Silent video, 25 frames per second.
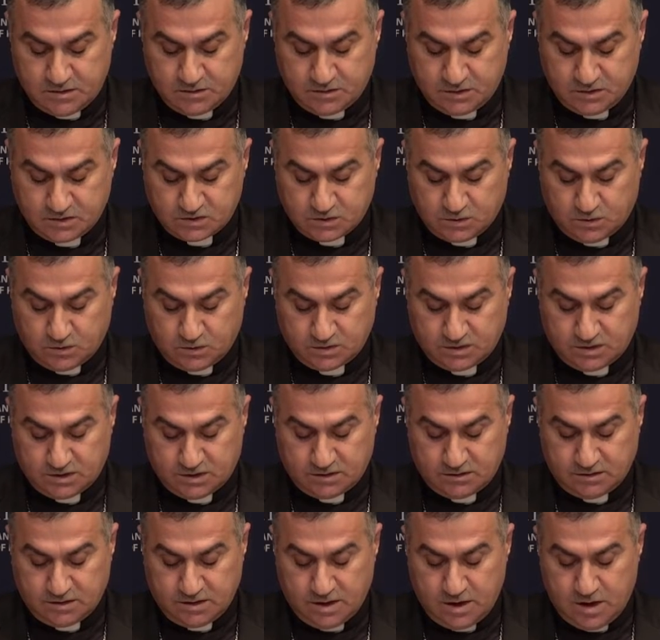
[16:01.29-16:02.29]

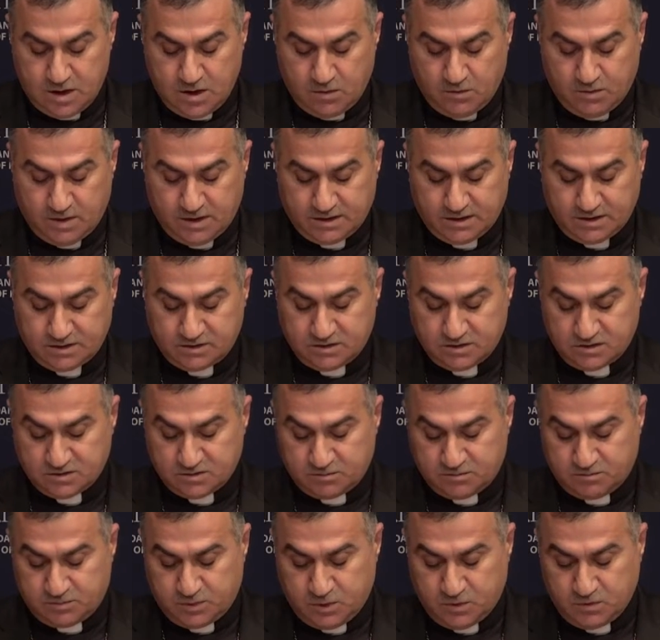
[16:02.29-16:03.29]
disorder when it
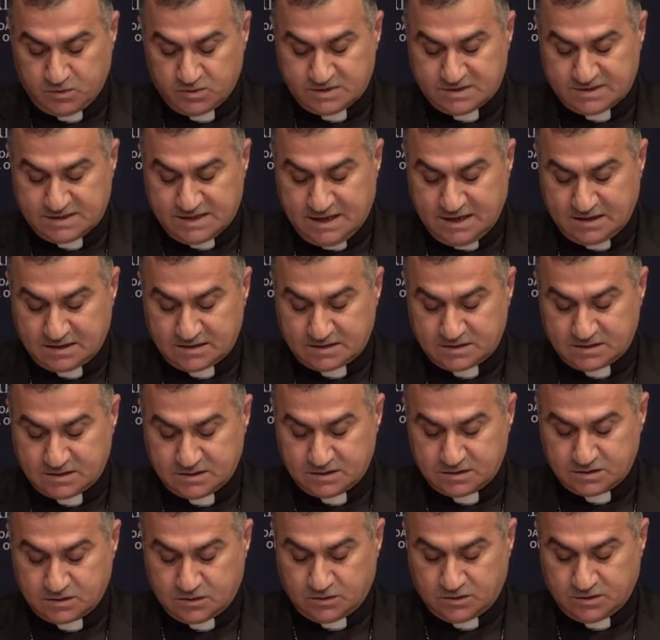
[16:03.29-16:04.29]
imposed
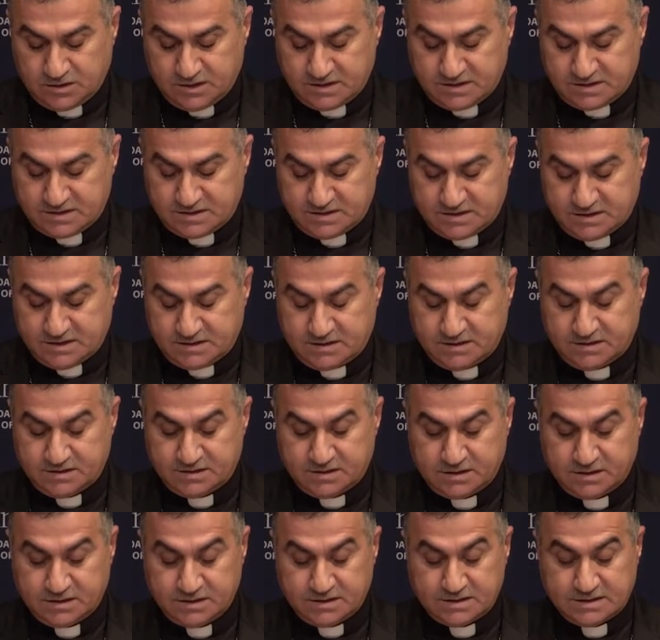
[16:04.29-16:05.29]
taxes on its
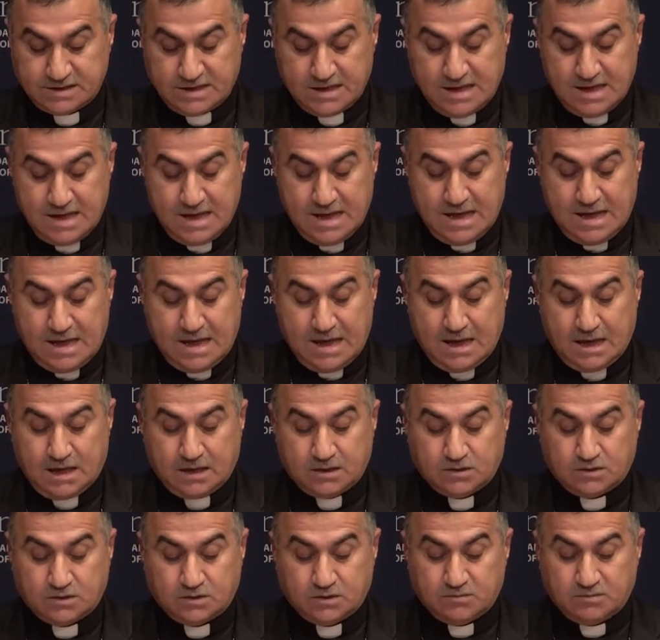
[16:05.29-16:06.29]
citizens
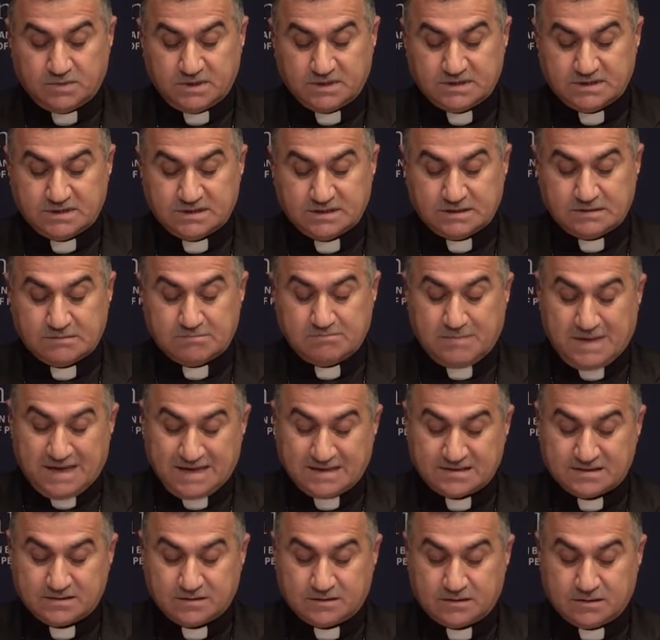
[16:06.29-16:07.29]
and committed
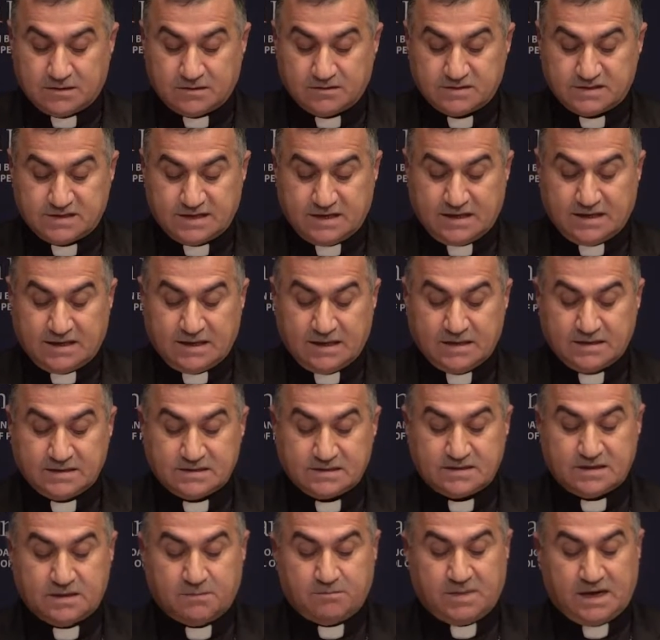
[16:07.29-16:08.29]
massacres
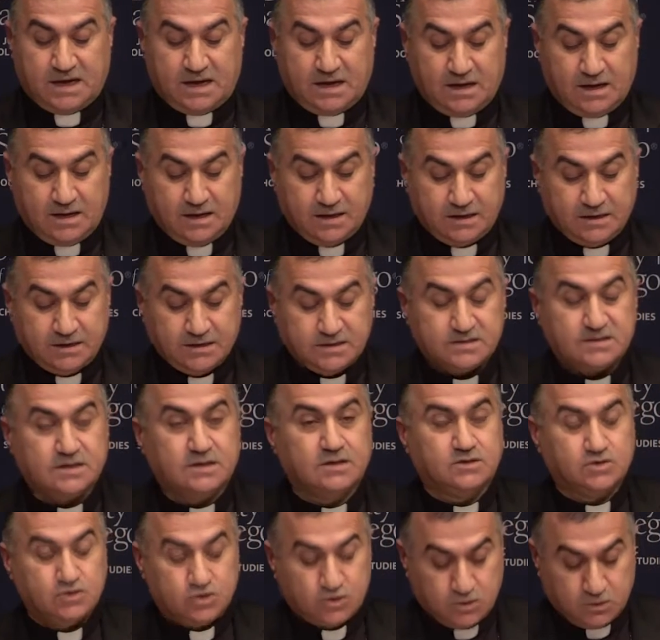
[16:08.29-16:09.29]
against the Baha'is
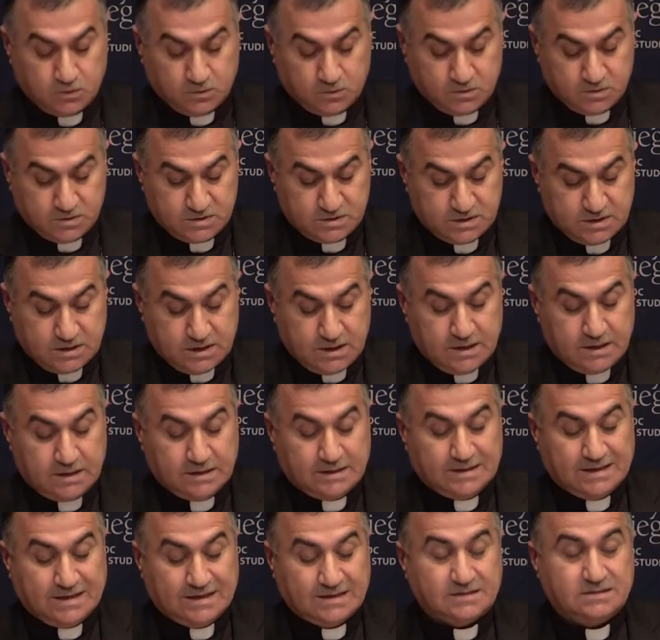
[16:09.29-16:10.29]
and Jews in
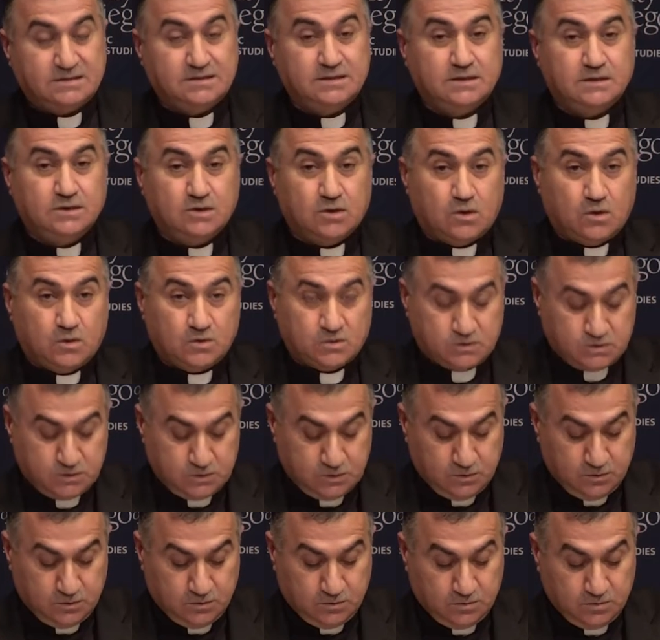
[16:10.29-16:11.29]

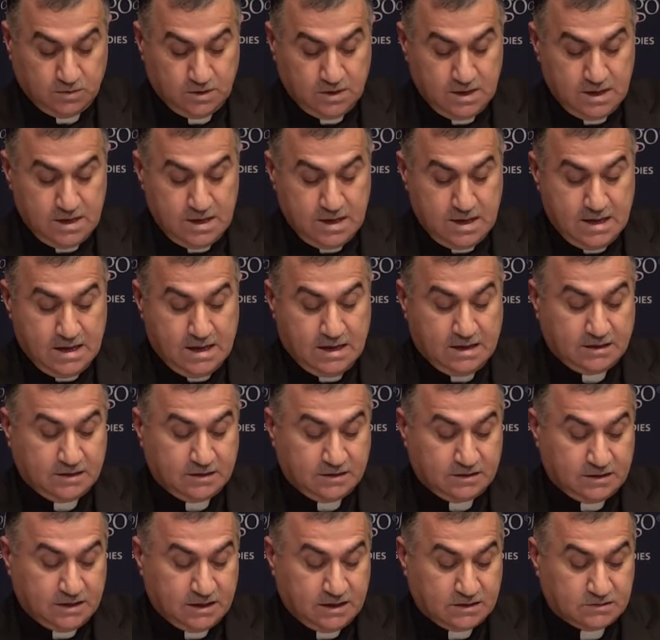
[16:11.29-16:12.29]
1902 and
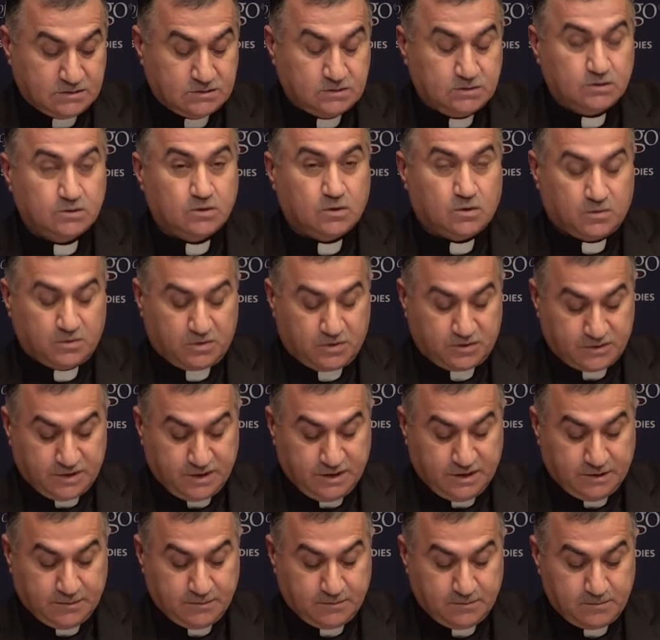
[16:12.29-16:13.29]
in
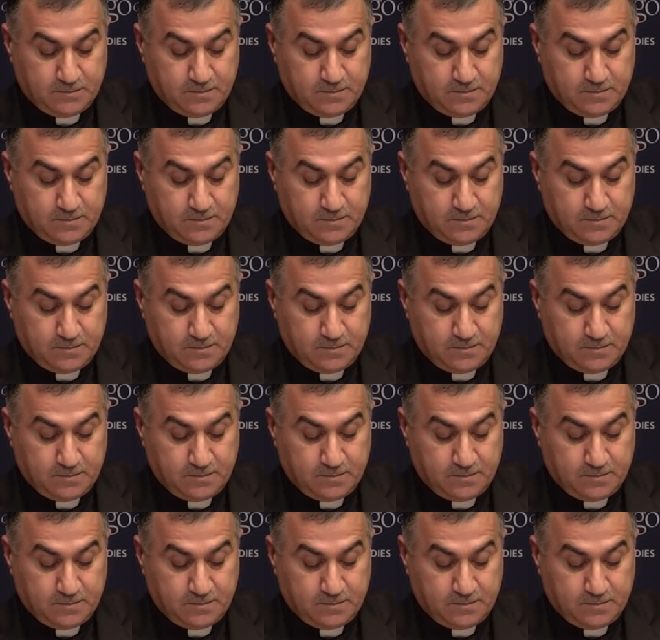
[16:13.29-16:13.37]
1903.